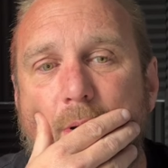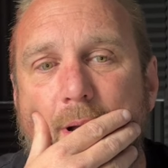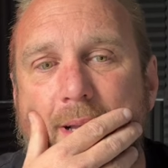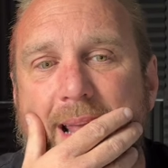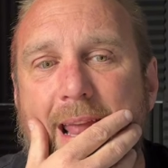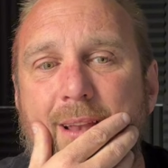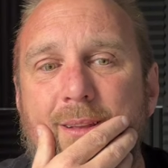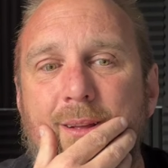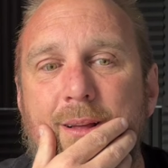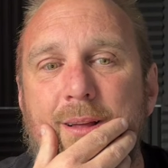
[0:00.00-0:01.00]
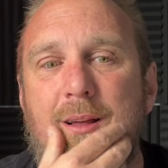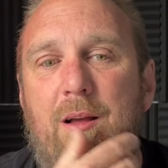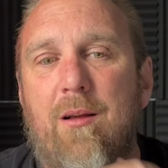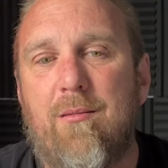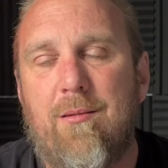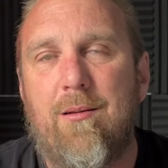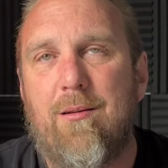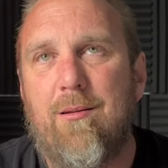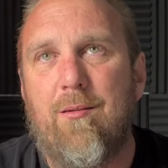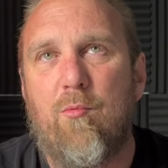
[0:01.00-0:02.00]
Again,
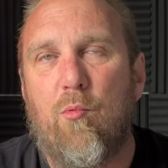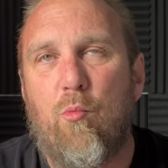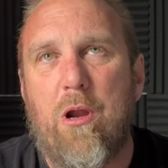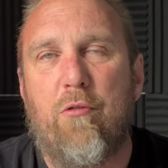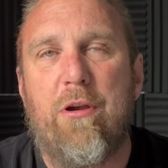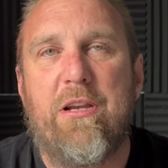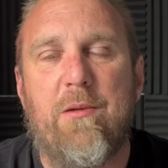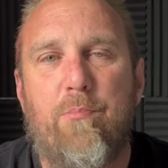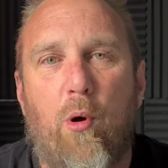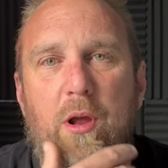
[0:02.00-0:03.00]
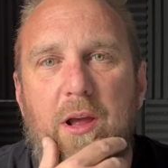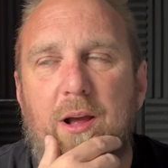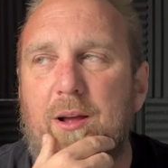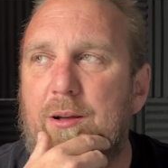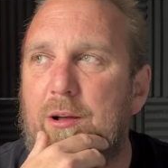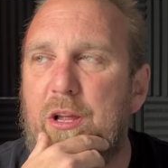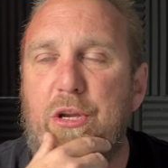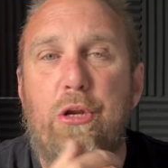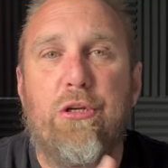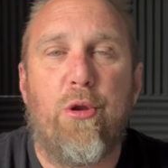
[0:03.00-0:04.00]
we're greeted by a
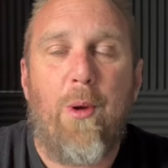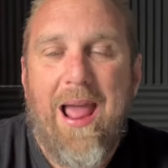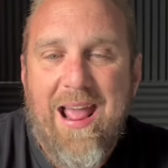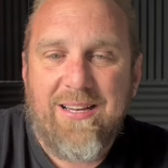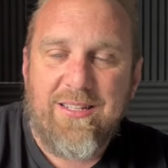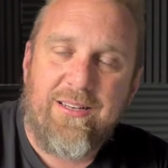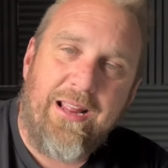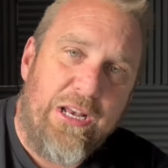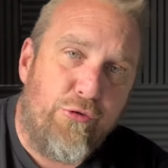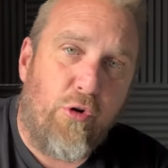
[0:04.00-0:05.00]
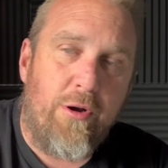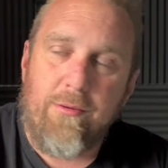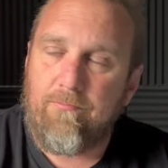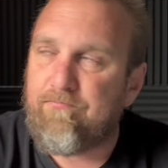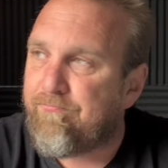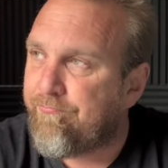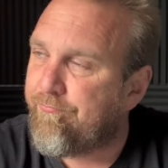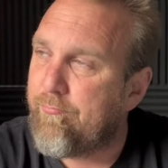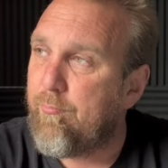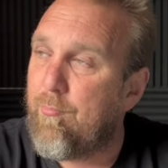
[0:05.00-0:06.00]
U2-esque intro,
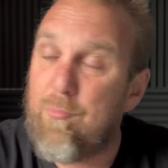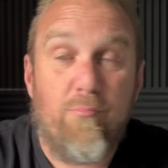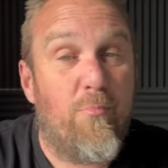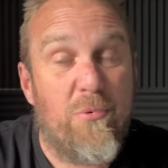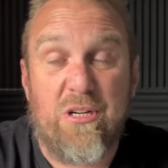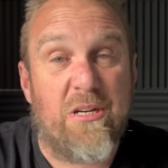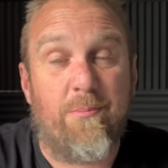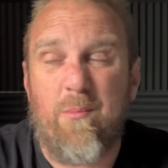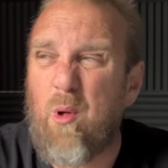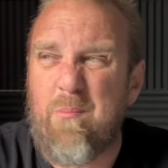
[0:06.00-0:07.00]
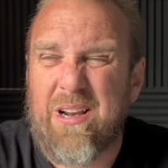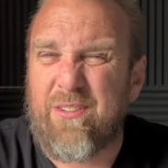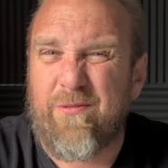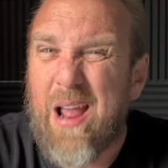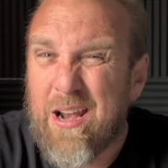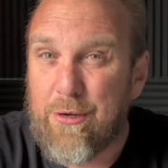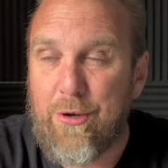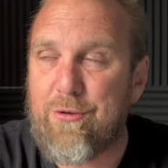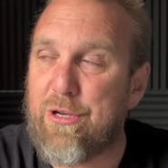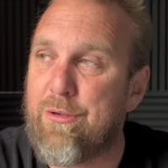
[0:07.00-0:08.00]
which isn't, I'm not a massive fan of
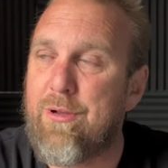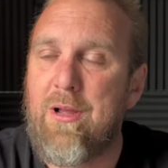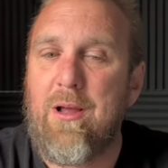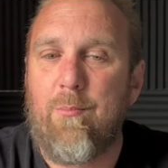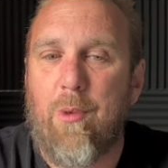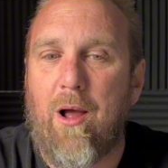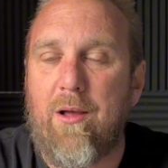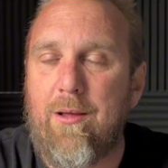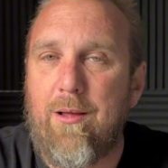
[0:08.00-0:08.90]
U2, but